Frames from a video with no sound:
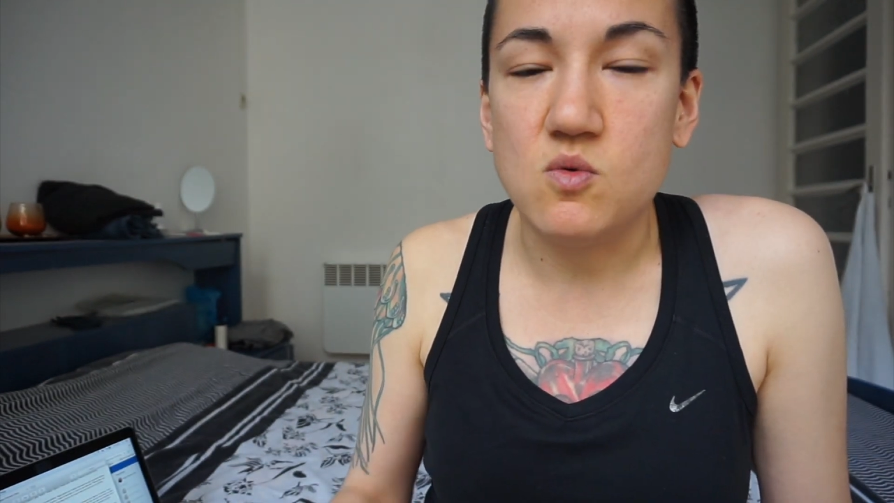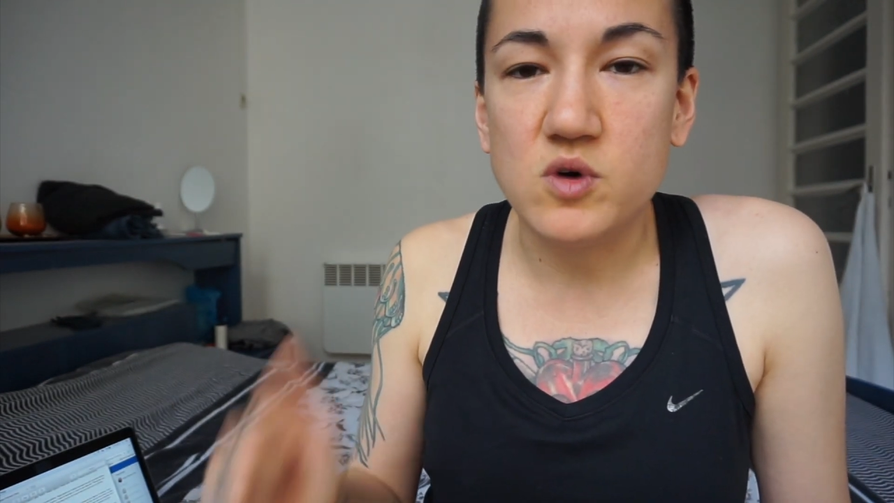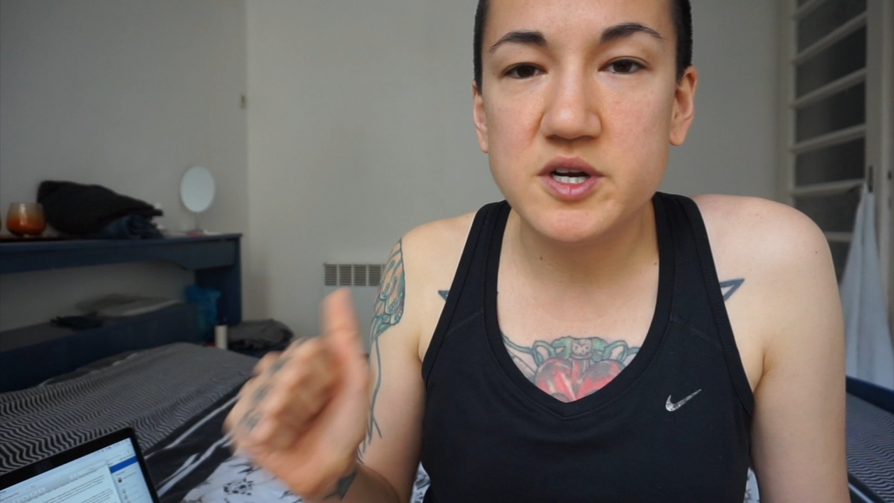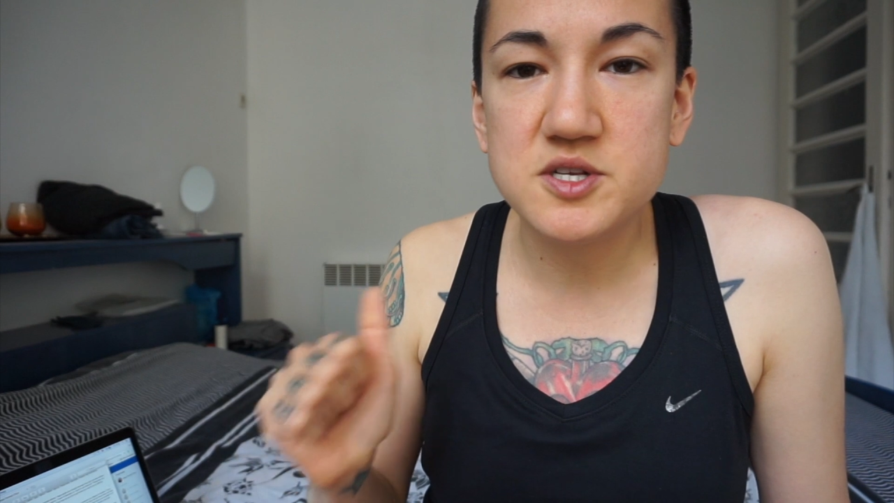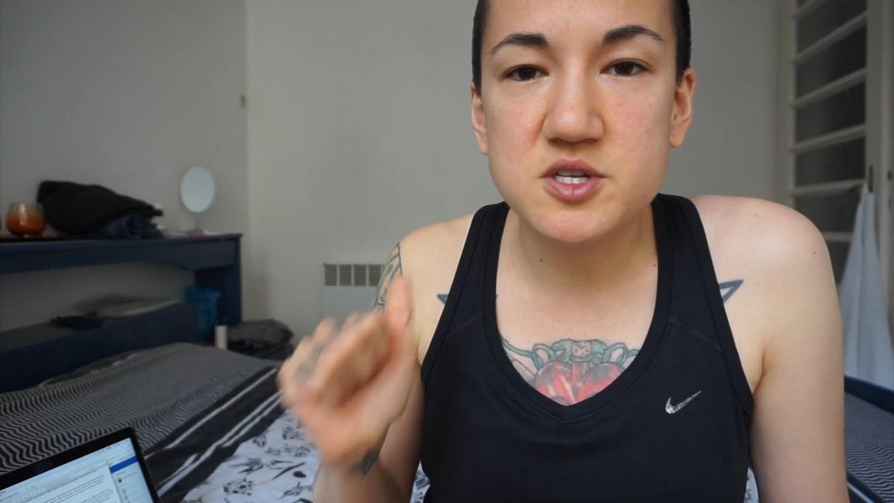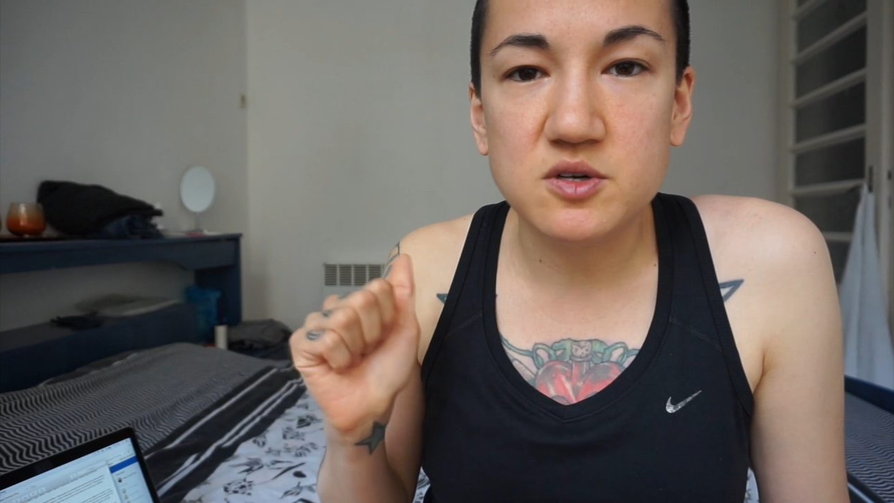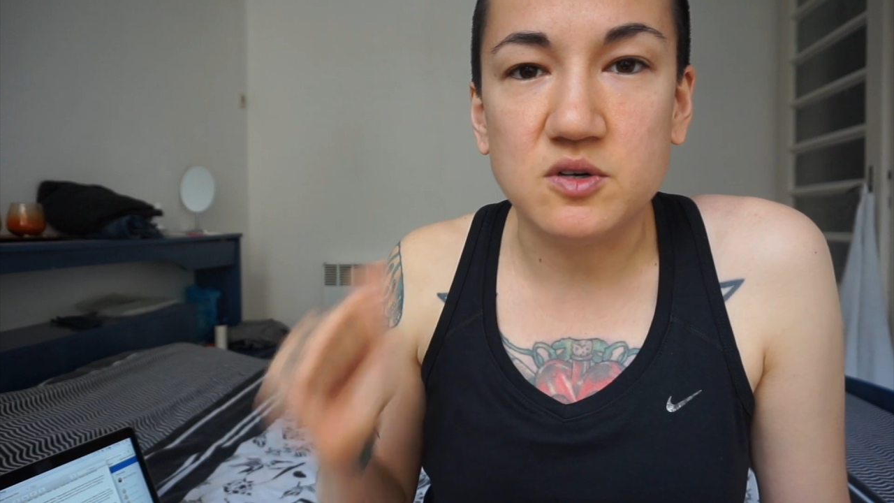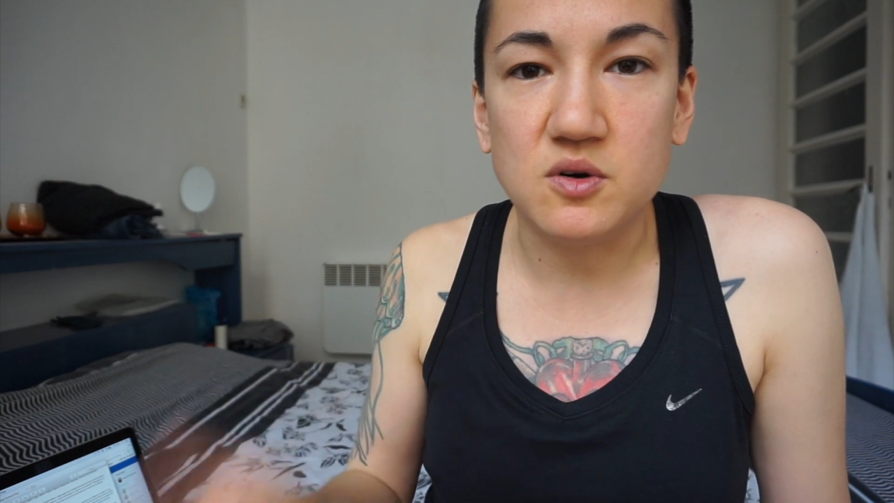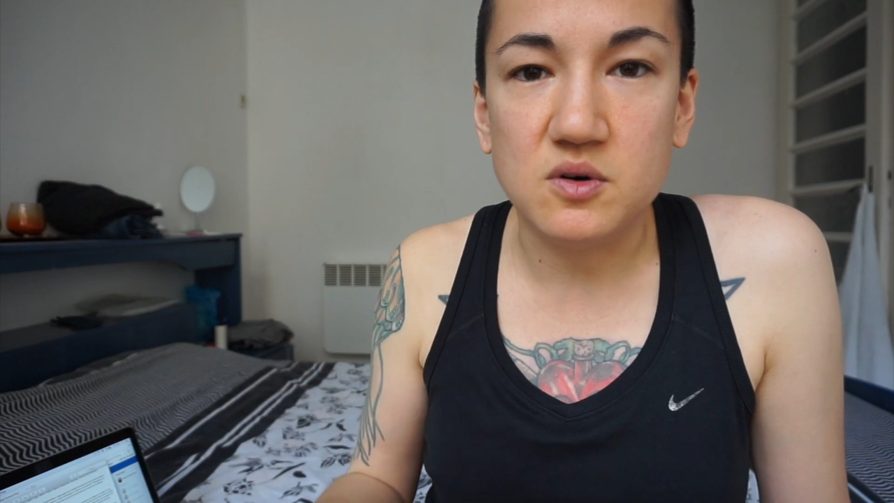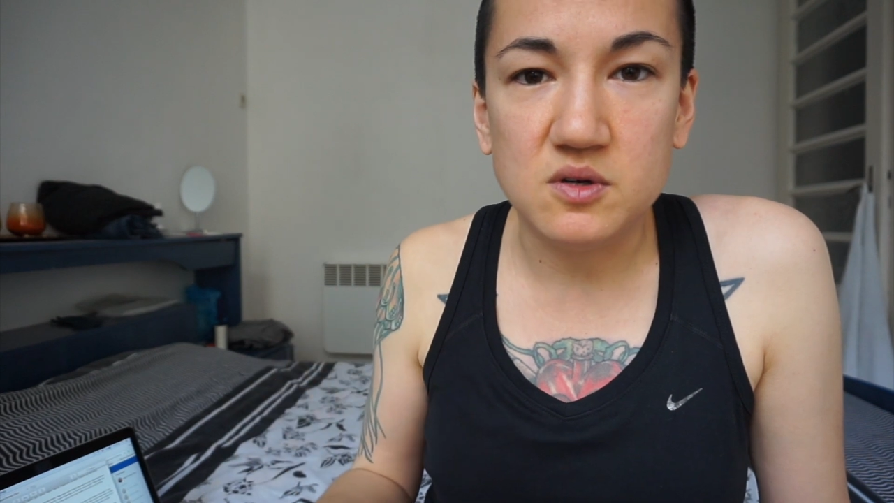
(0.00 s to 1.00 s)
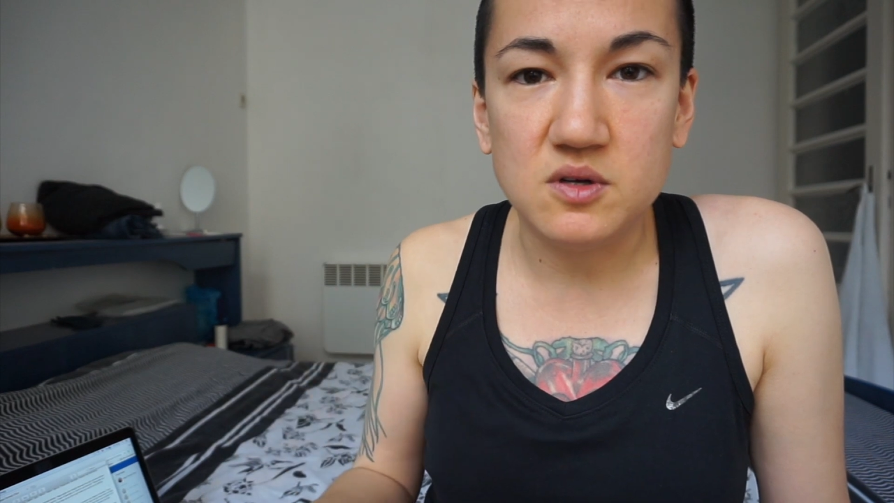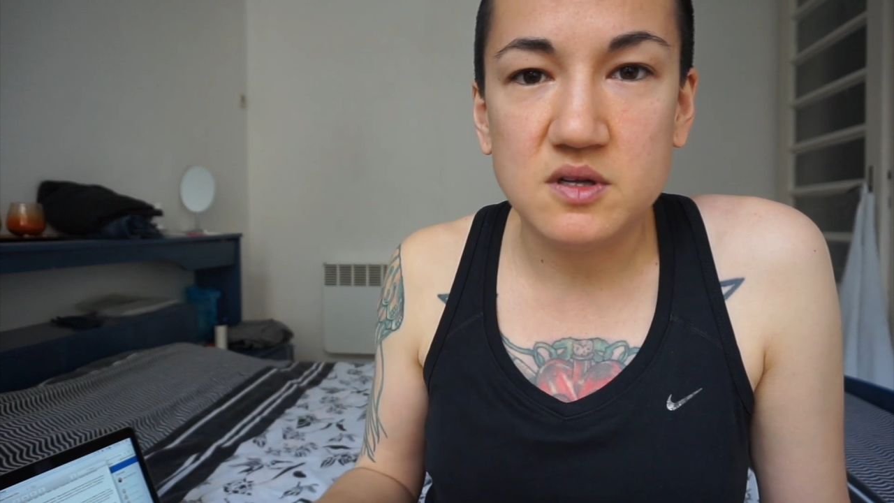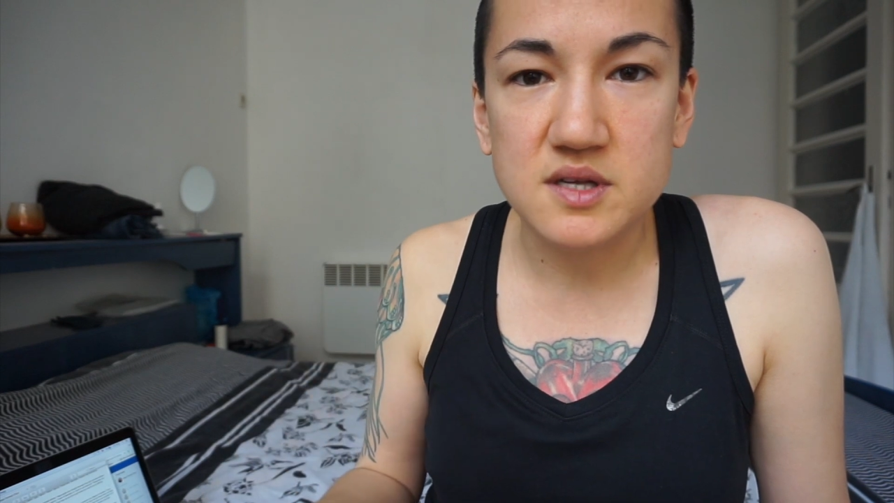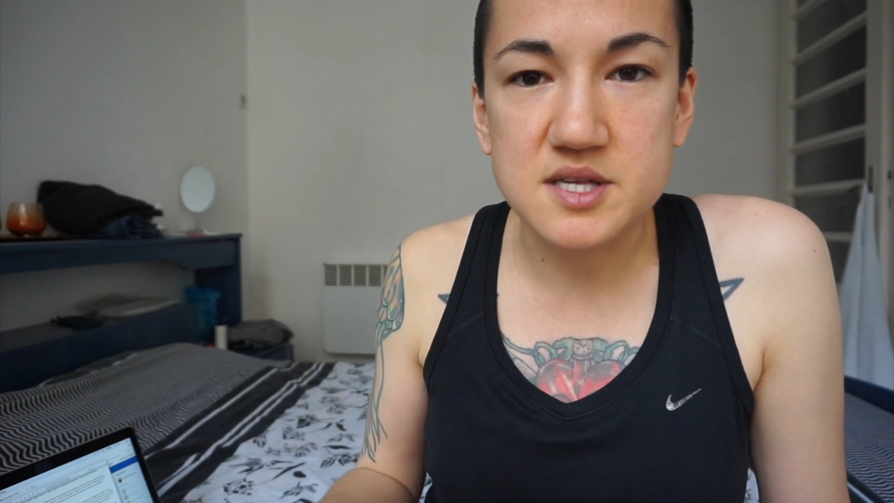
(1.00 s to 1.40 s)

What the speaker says: what is your goal?